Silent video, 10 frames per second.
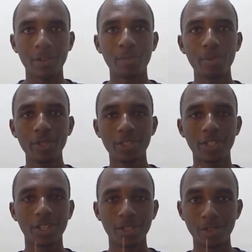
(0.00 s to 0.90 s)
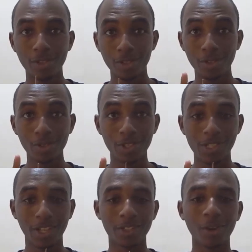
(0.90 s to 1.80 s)
I repeat, do not do
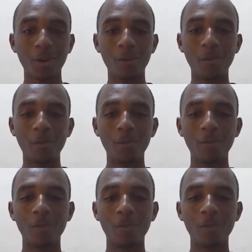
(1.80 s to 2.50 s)
this at home.